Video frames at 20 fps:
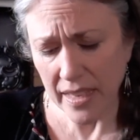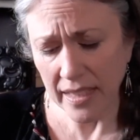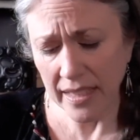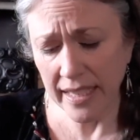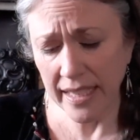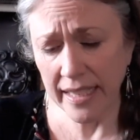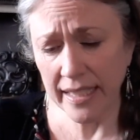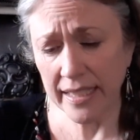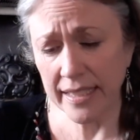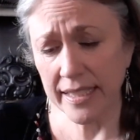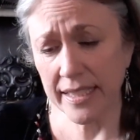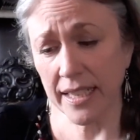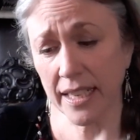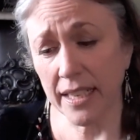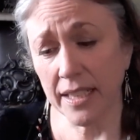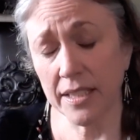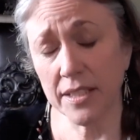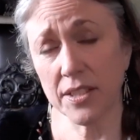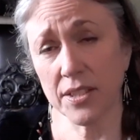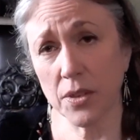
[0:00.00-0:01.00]

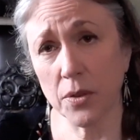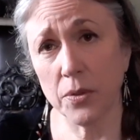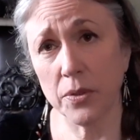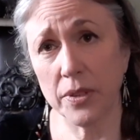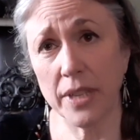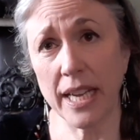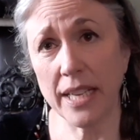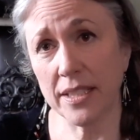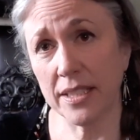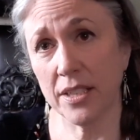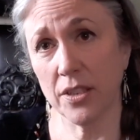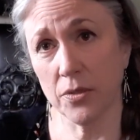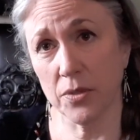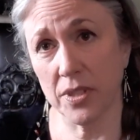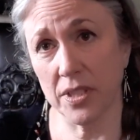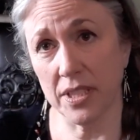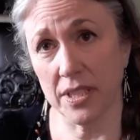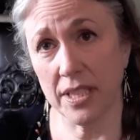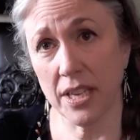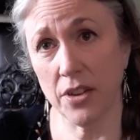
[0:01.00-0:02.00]
And so that goes
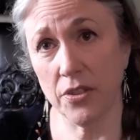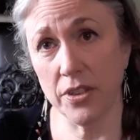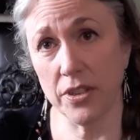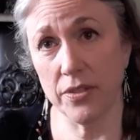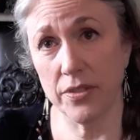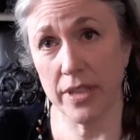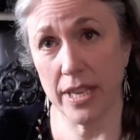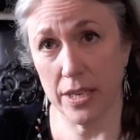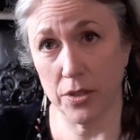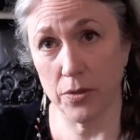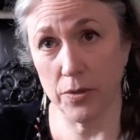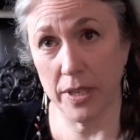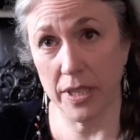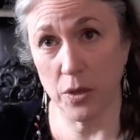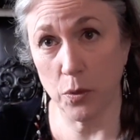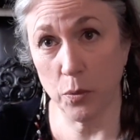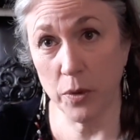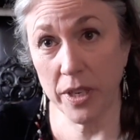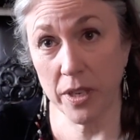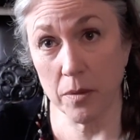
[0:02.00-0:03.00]
to tell you that during
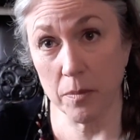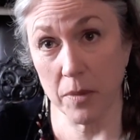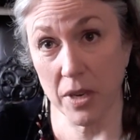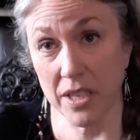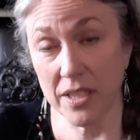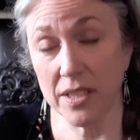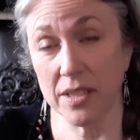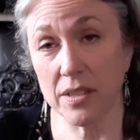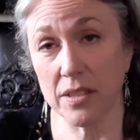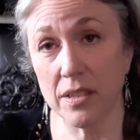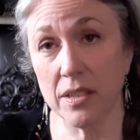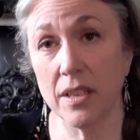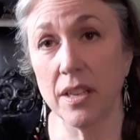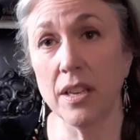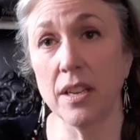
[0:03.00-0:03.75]
the winter months,